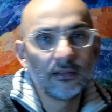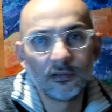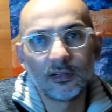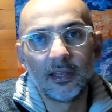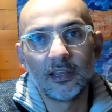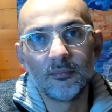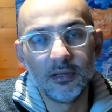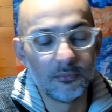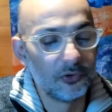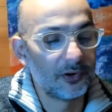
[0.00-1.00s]
It cannot be
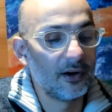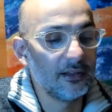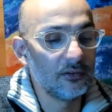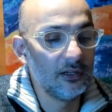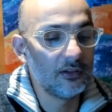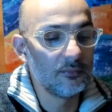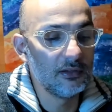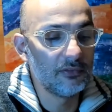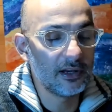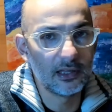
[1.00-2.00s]
more, right? You need to be
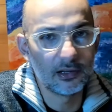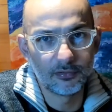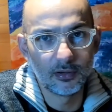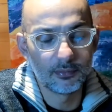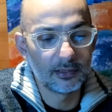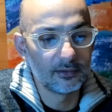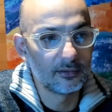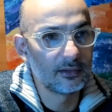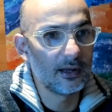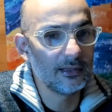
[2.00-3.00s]
very careful about it,
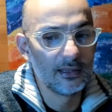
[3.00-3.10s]
right?